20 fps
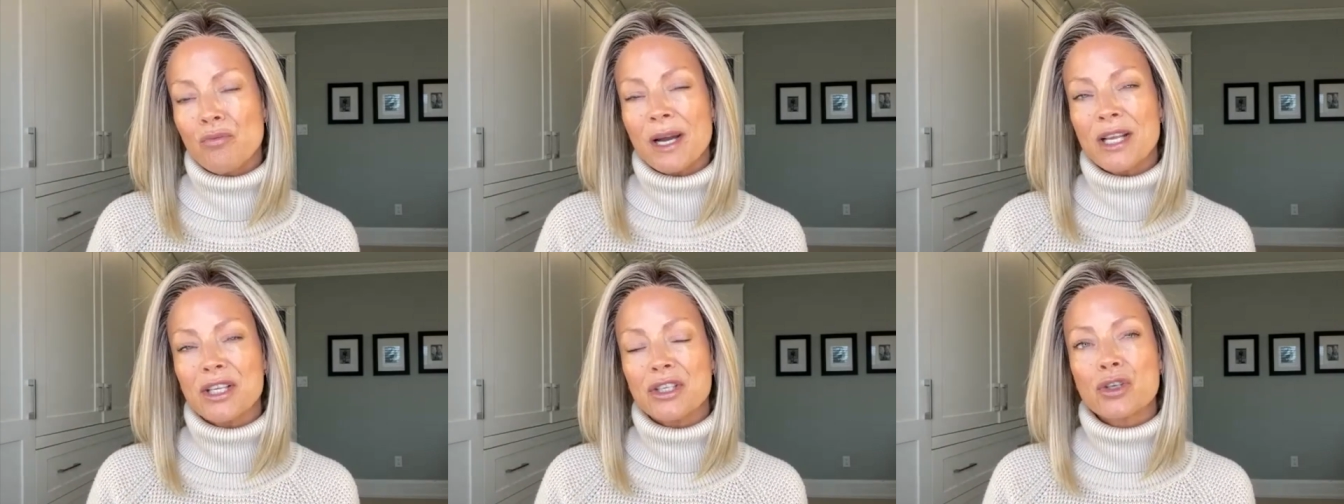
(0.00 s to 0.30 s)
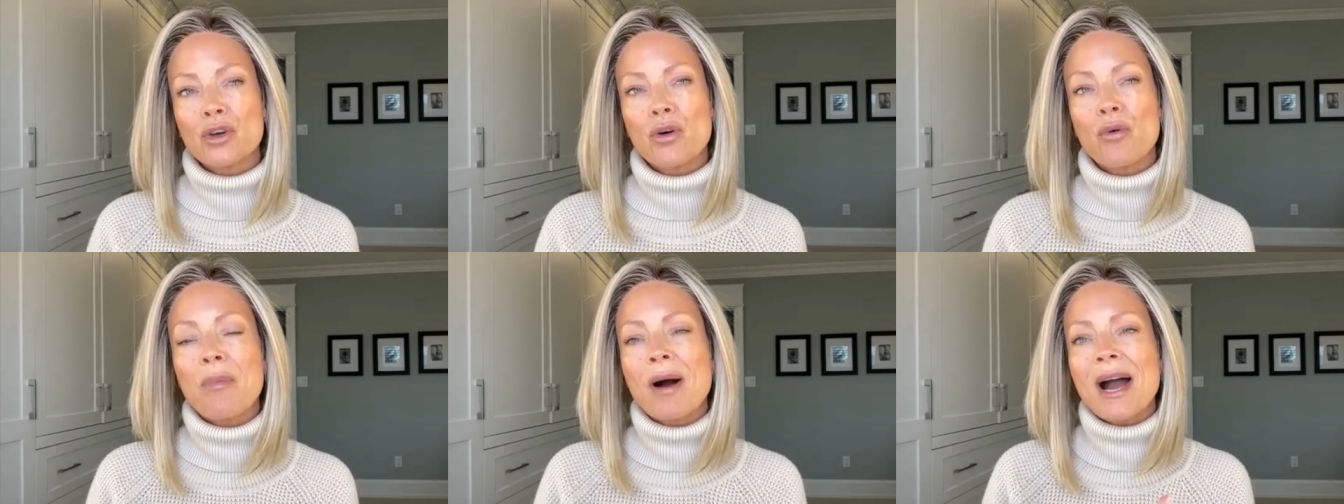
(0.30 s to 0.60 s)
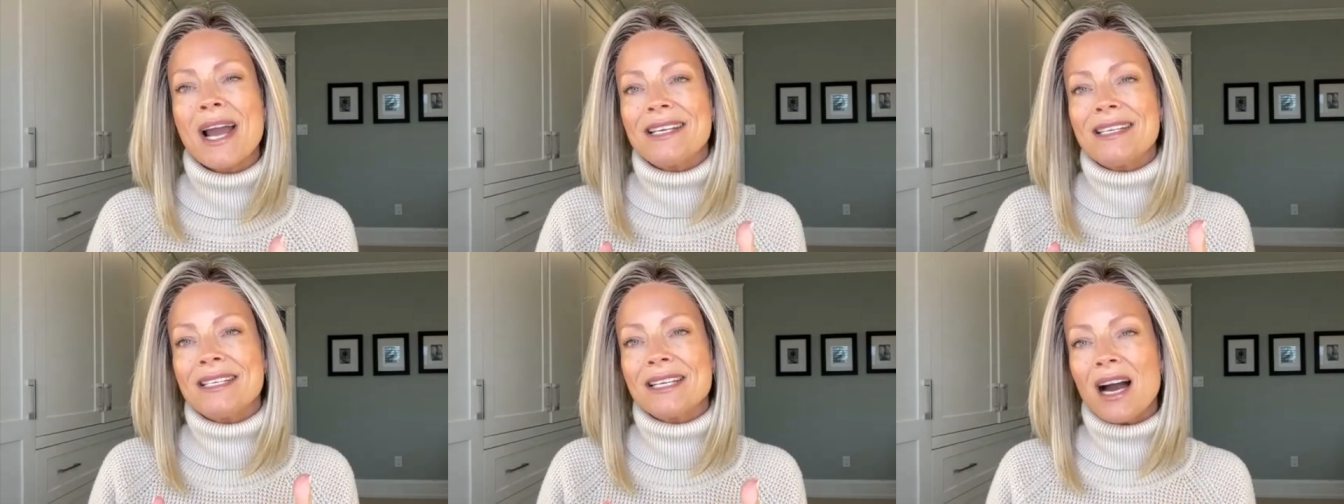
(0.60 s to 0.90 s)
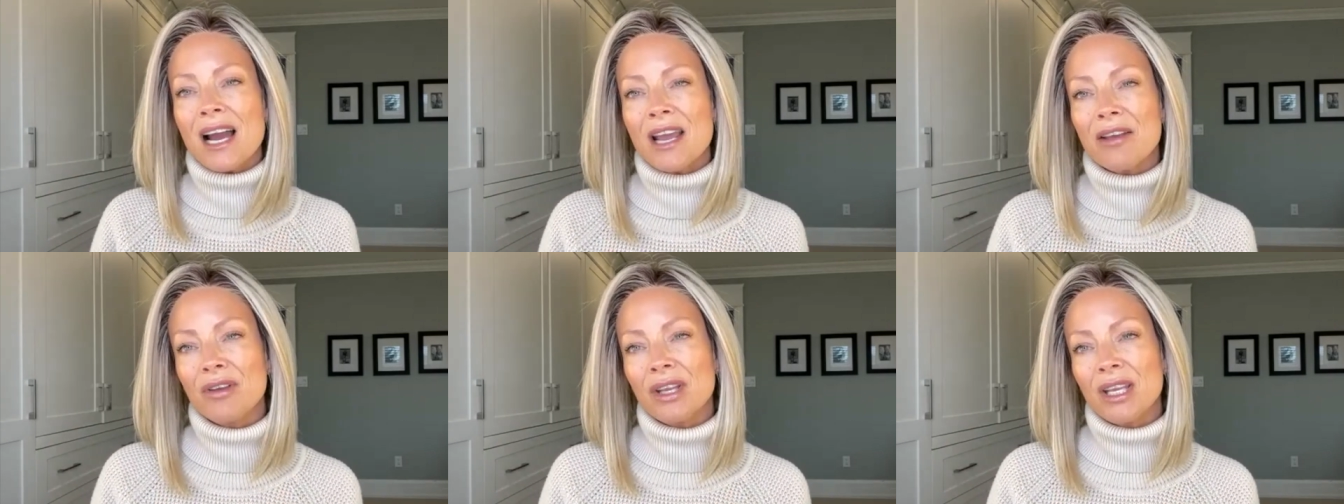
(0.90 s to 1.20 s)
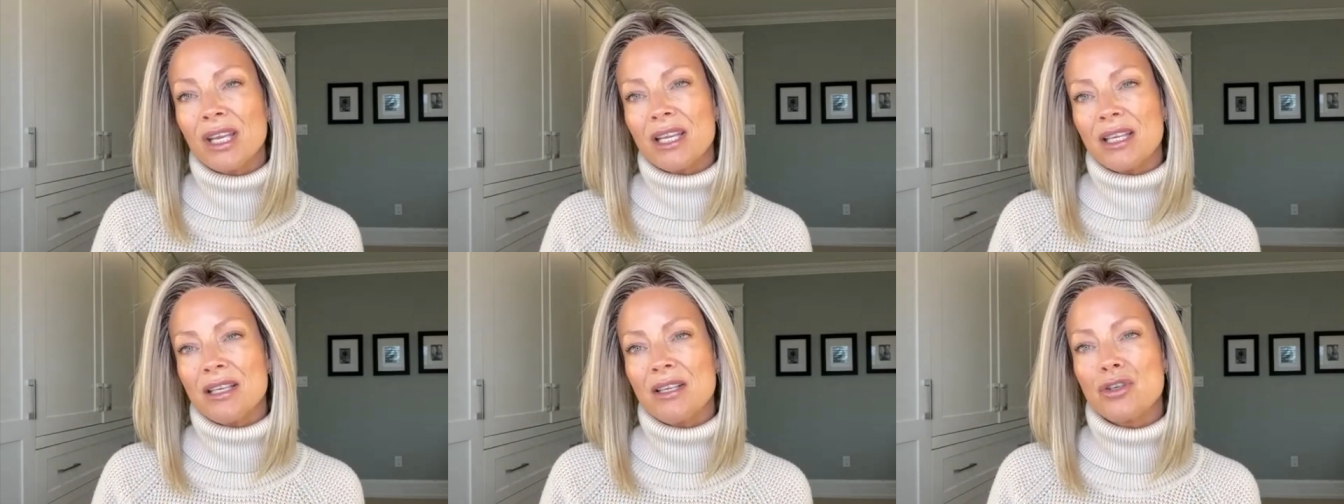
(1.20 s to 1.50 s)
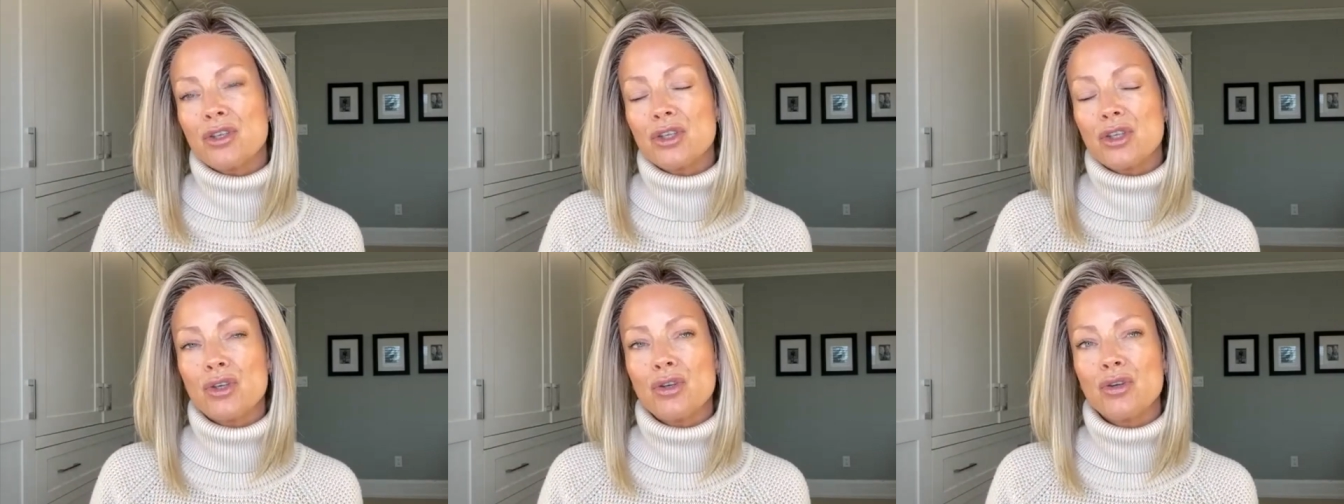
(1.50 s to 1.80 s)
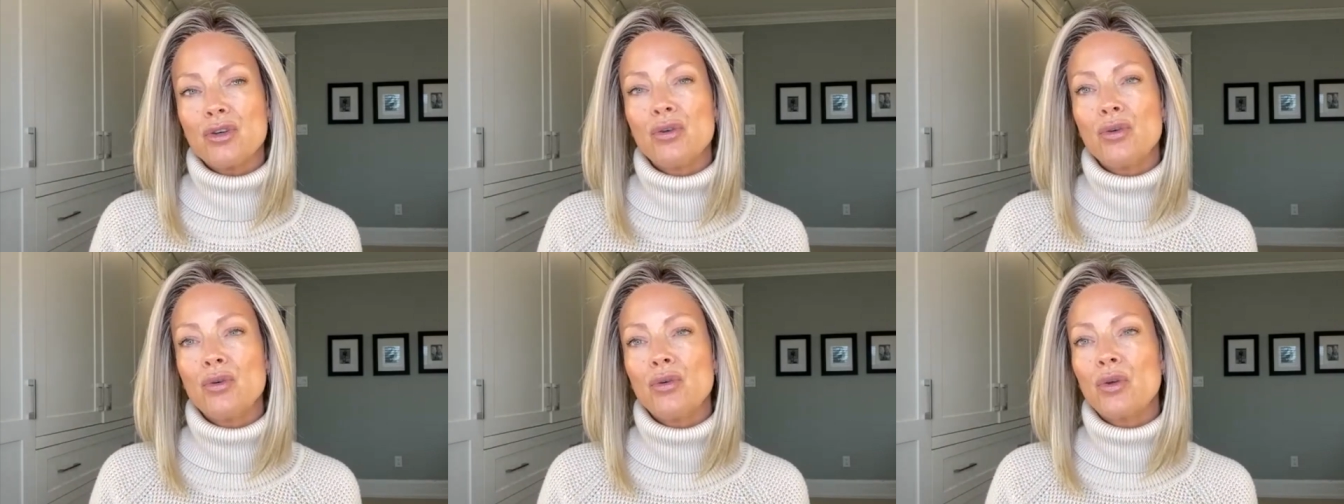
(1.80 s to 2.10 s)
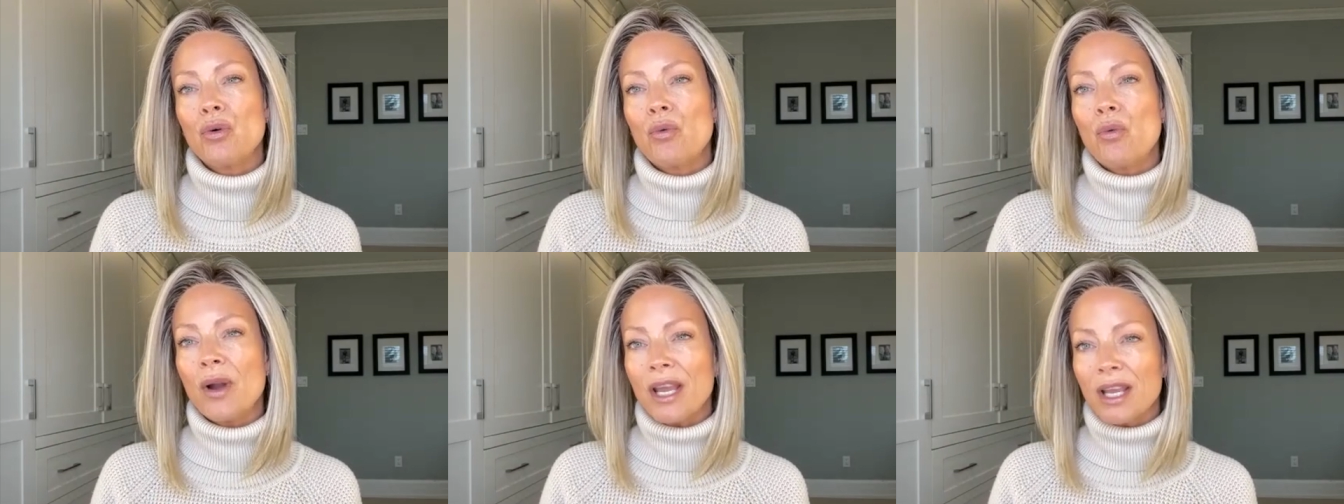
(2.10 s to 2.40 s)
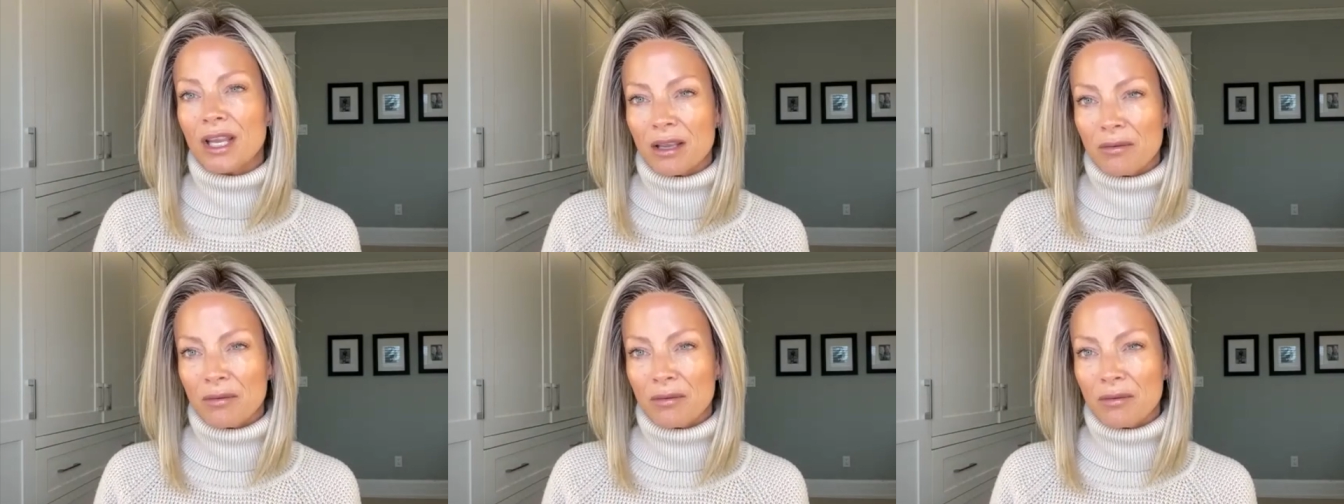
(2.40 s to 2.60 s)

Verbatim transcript: But so by diving into the WIG